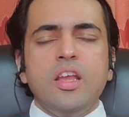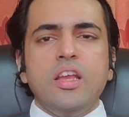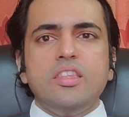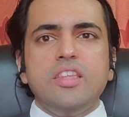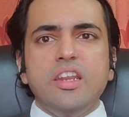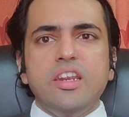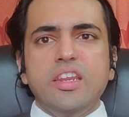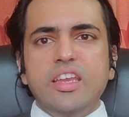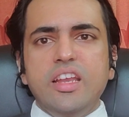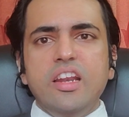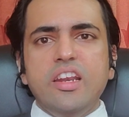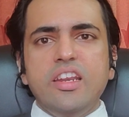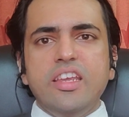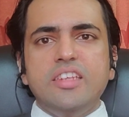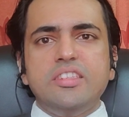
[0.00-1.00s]
The real
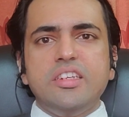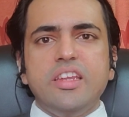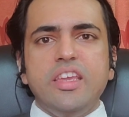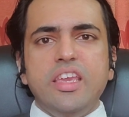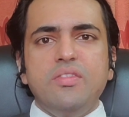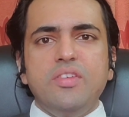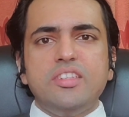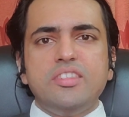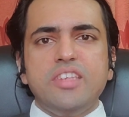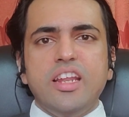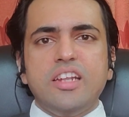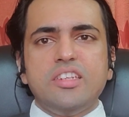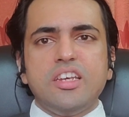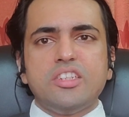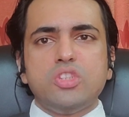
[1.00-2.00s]
reason EV
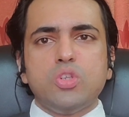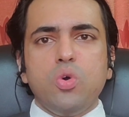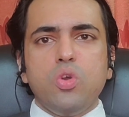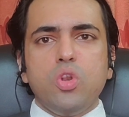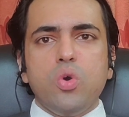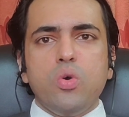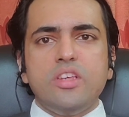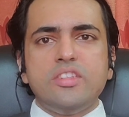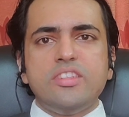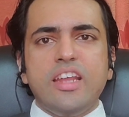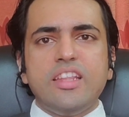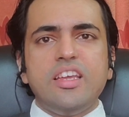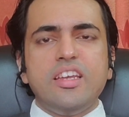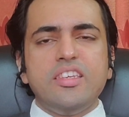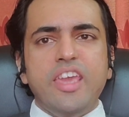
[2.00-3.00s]
sales are so low is that
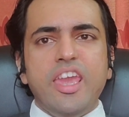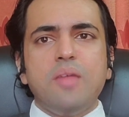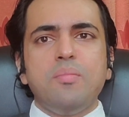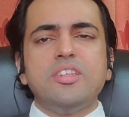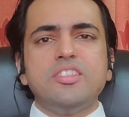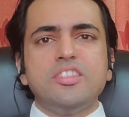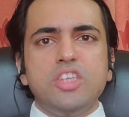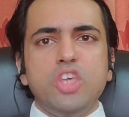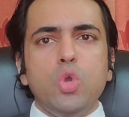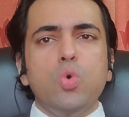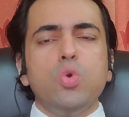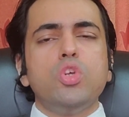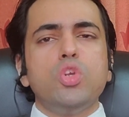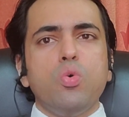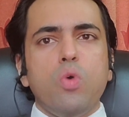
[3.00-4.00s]
the game is
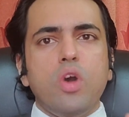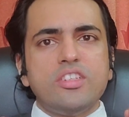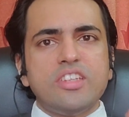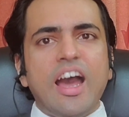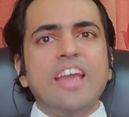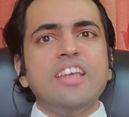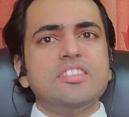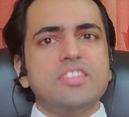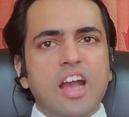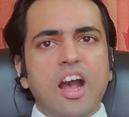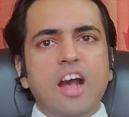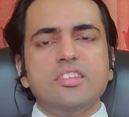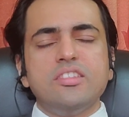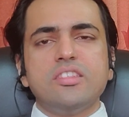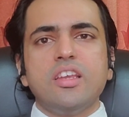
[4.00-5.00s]
skewed towards ICE
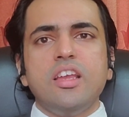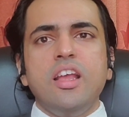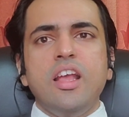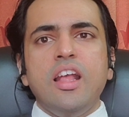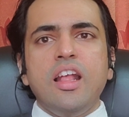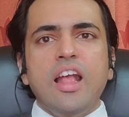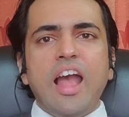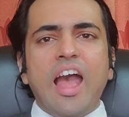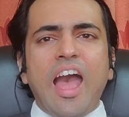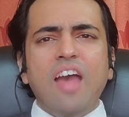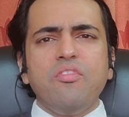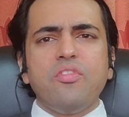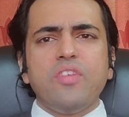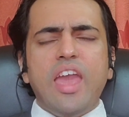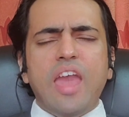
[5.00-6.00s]
cars.
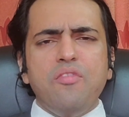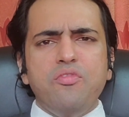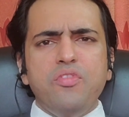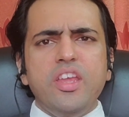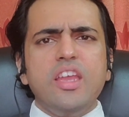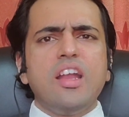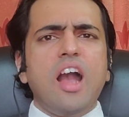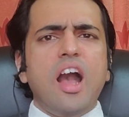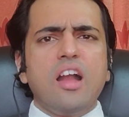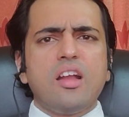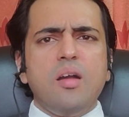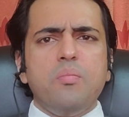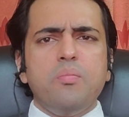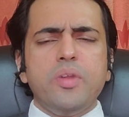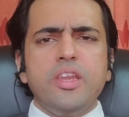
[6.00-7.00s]
Have every car
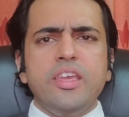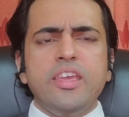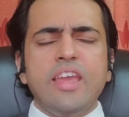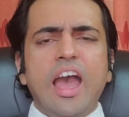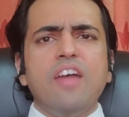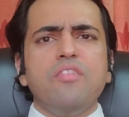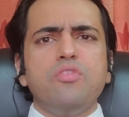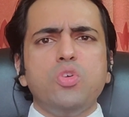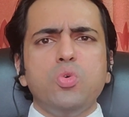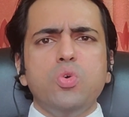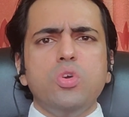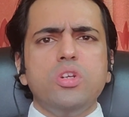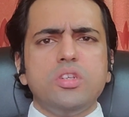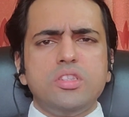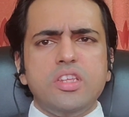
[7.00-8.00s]
company have
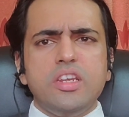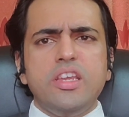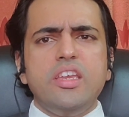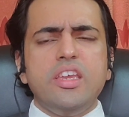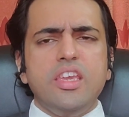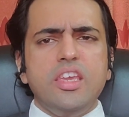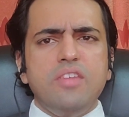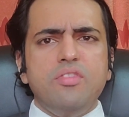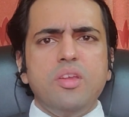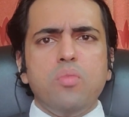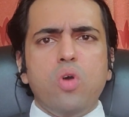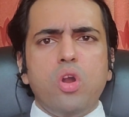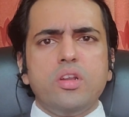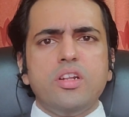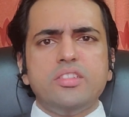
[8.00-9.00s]
2 to 3 EV
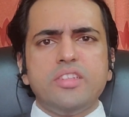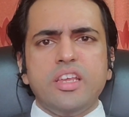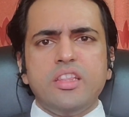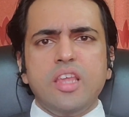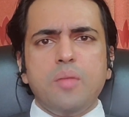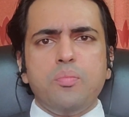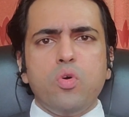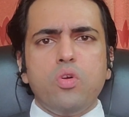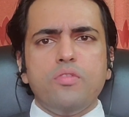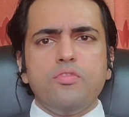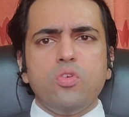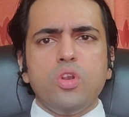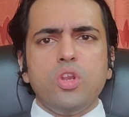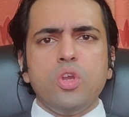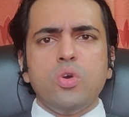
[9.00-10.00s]
models in their
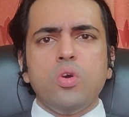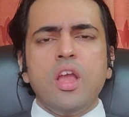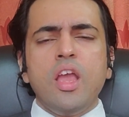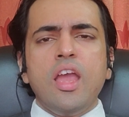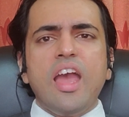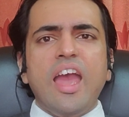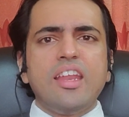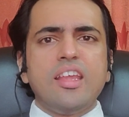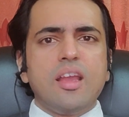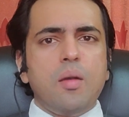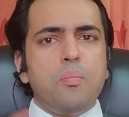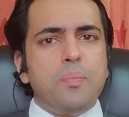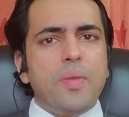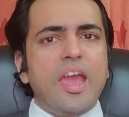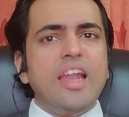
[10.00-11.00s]
portfolio and
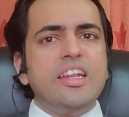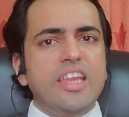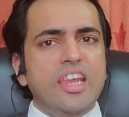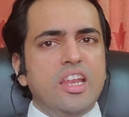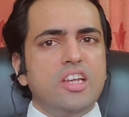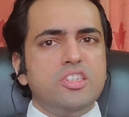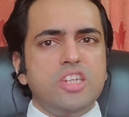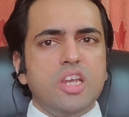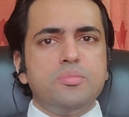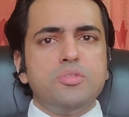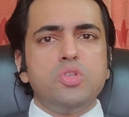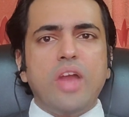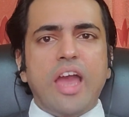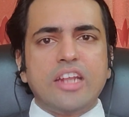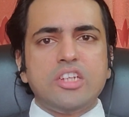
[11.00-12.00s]
compel dealerships
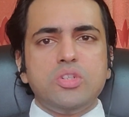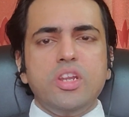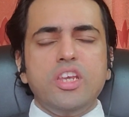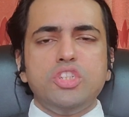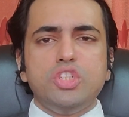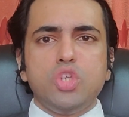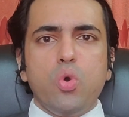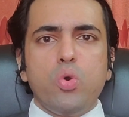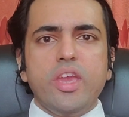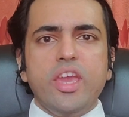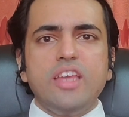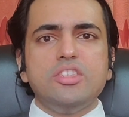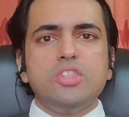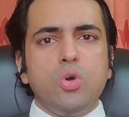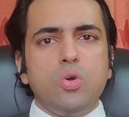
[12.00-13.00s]
to actually
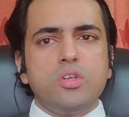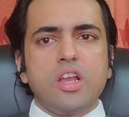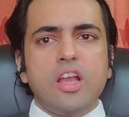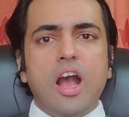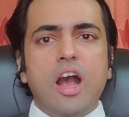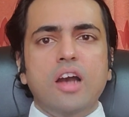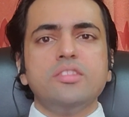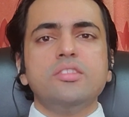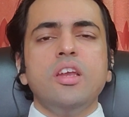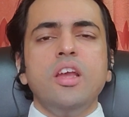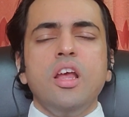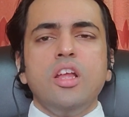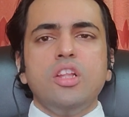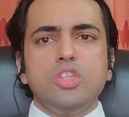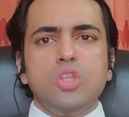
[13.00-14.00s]
showcase those cars
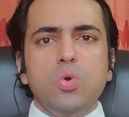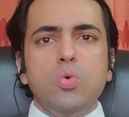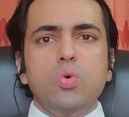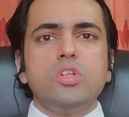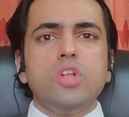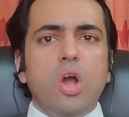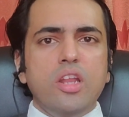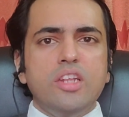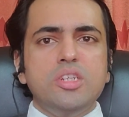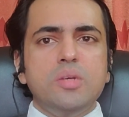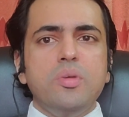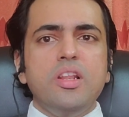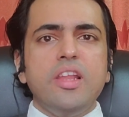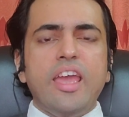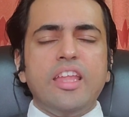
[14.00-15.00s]
through
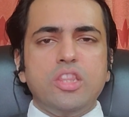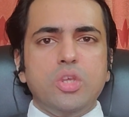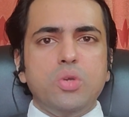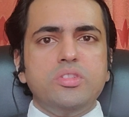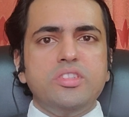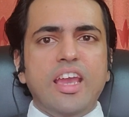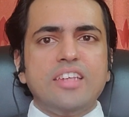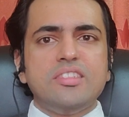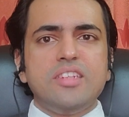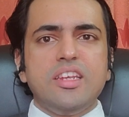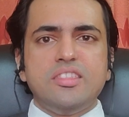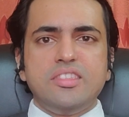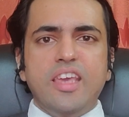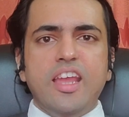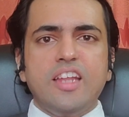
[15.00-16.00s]
knowledgeable enthusiastic
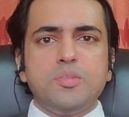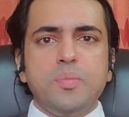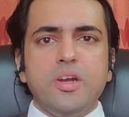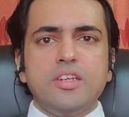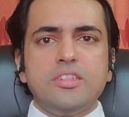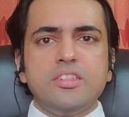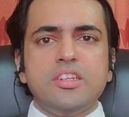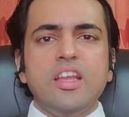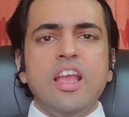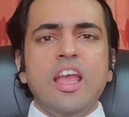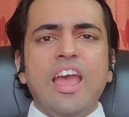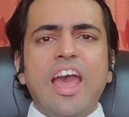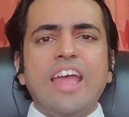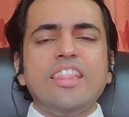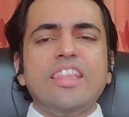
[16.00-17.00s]
salesperson
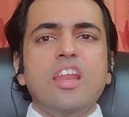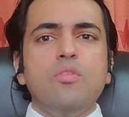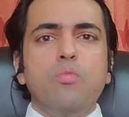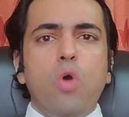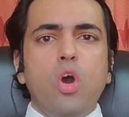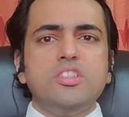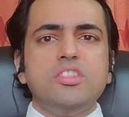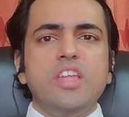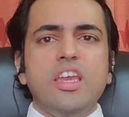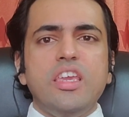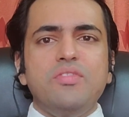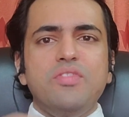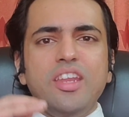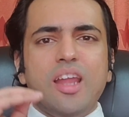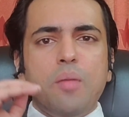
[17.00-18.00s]
and then watch the
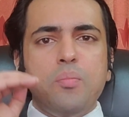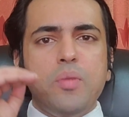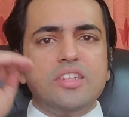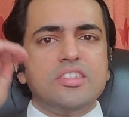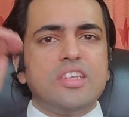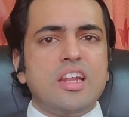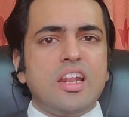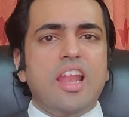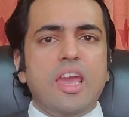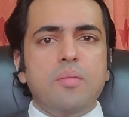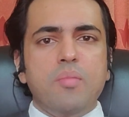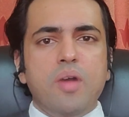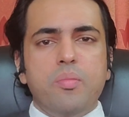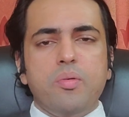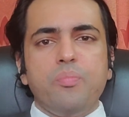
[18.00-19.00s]
EV numbers climb
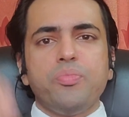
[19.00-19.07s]
up.